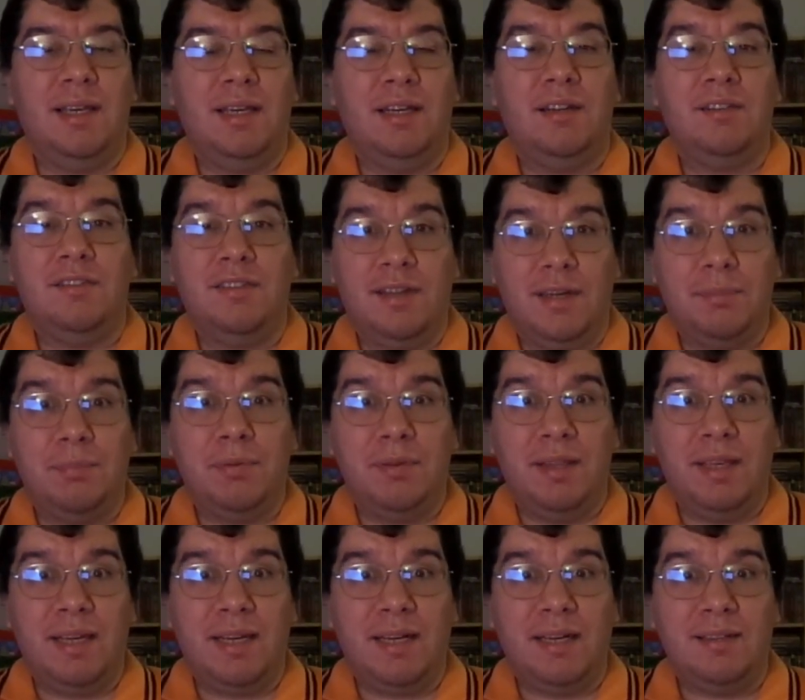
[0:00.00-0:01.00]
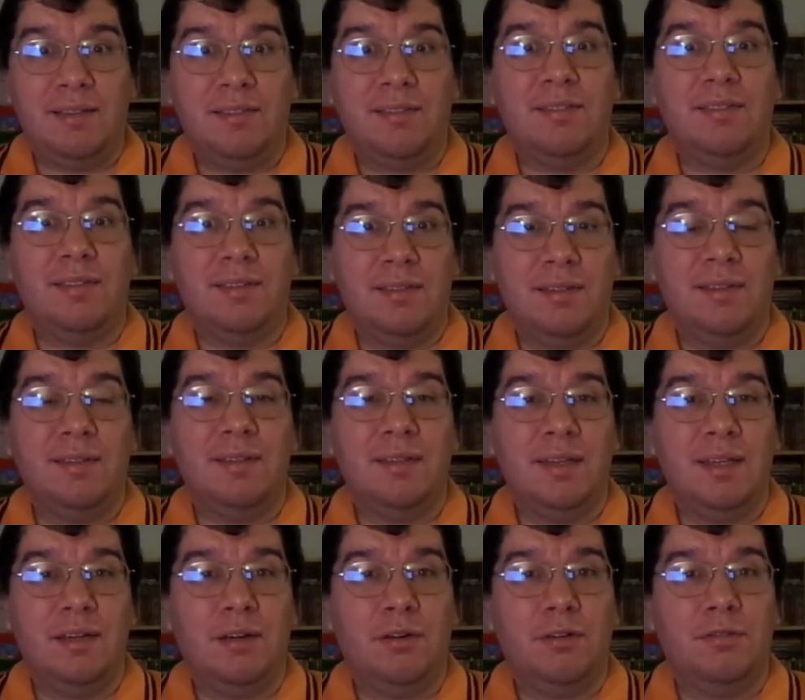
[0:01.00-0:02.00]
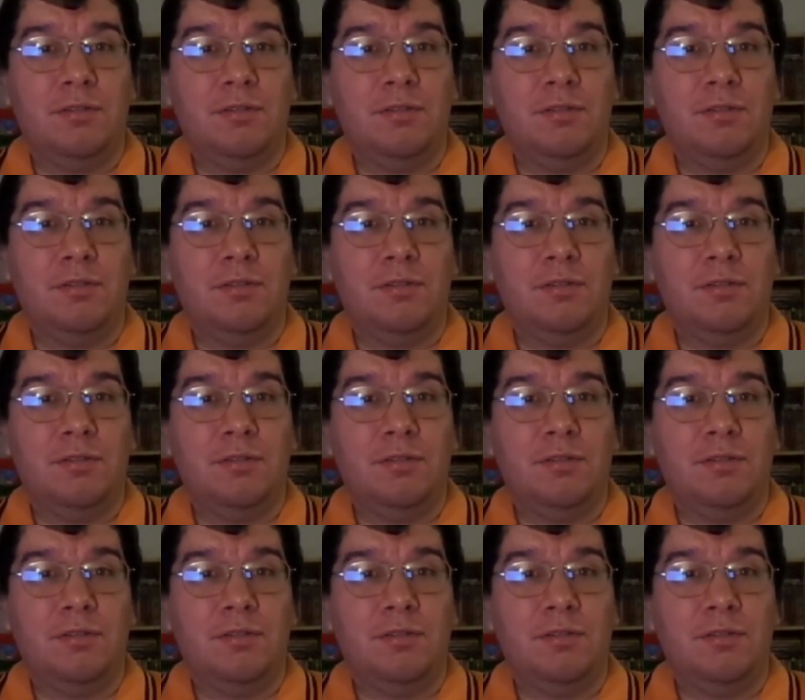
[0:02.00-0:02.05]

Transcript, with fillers: And on top of that, it